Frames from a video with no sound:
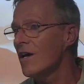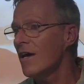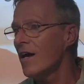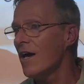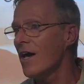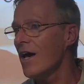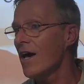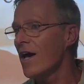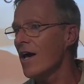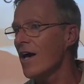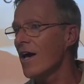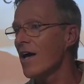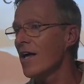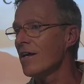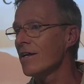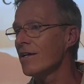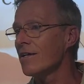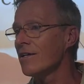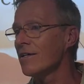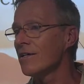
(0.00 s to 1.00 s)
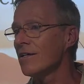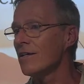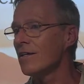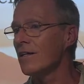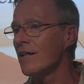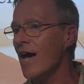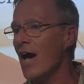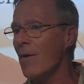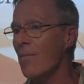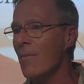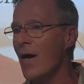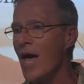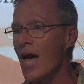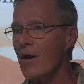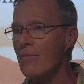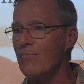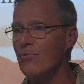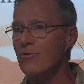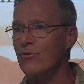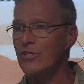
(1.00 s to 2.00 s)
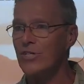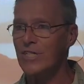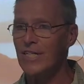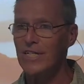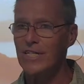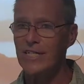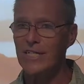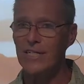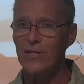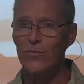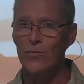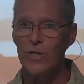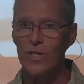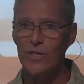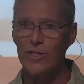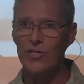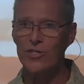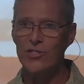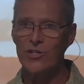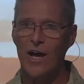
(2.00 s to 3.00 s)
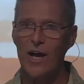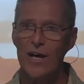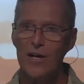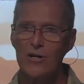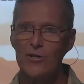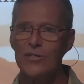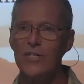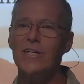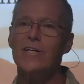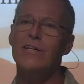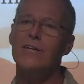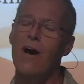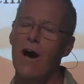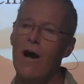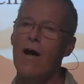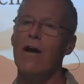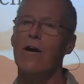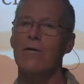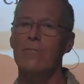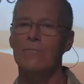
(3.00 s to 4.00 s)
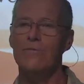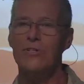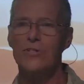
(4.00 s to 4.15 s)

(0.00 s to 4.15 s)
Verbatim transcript: And that man proceeded with child in arms